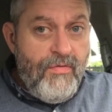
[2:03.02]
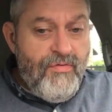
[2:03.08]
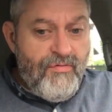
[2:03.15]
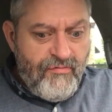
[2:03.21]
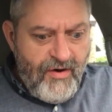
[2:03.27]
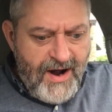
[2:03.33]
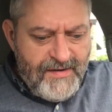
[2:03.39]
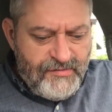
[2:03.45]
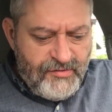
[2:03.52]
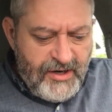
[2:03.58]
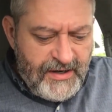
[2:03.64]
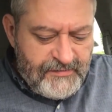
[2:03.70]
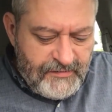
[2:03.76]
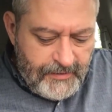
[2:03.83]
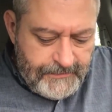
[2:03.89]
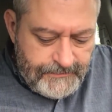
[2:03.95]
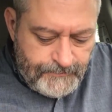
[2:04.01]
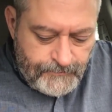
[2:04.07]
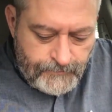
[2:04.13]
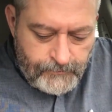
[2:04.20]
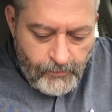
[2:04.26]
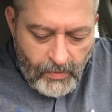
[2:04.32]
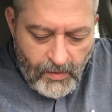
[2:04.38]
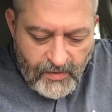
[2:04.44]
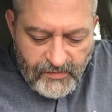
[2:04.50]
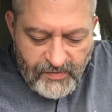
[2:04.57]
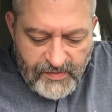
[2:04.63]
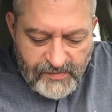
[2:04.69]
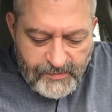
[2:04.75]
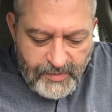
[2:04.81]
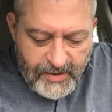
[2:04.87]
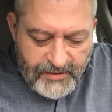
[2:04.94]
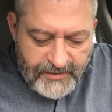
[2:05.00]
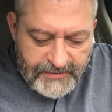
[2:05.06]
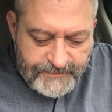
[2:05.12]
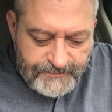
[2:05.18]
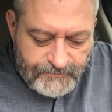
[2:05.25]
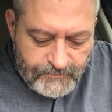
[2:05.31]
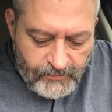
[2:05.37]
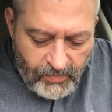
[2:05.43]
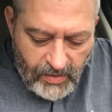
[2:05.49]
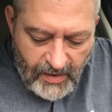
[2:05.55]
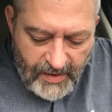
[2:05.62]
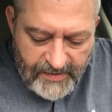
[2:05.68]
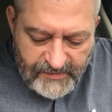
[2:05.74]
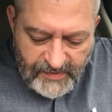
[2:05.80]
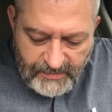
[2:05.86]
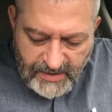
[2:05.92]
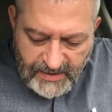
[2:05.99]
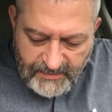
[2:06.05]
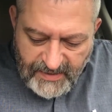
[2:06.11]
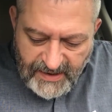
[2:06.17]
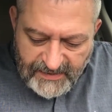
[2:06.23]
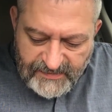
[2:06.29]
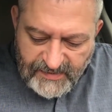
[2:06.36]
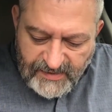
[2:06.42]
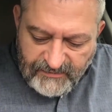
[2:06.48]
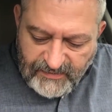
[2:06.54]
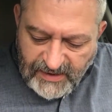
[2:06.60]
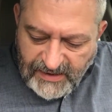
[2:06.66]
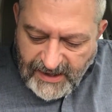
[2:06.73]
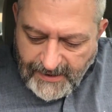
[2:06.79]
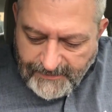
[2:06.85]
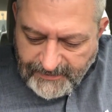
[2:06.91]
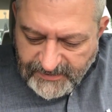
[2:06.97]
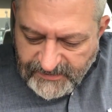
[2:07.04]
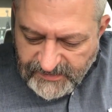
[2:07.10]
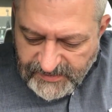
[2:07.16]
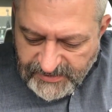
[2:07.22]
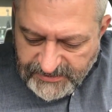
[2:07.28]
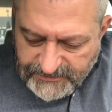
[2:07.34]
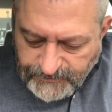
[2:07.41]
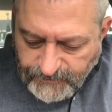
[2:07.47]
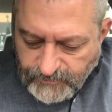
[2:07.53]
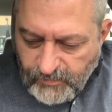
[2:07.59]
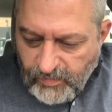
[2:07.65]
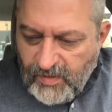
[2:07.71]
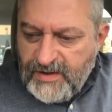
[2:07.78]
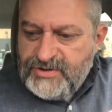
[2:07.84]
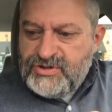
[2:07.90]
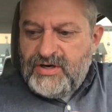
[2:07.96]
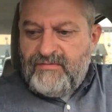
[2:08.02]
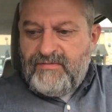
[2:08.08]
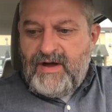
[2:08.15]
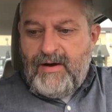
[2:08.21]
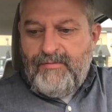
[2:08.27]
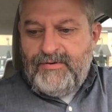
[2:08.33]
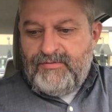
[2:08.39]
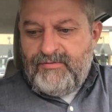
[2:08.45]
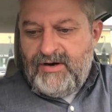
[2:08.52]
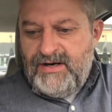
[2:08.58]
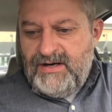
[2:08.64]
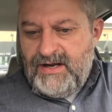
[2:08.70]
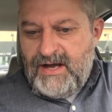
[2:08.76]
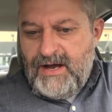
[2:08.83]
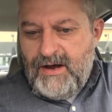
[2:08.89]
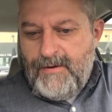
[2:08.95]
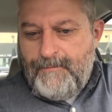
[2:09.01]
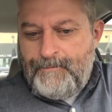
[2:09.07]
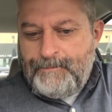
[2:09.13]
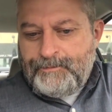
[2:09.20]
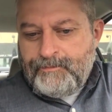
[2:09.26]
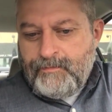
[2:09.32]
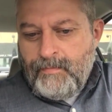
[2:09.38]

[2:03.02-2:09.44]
the fries are excellent. So this burger, is going to be a mess. And I've got napkins here. Make sure I've got one ready to go.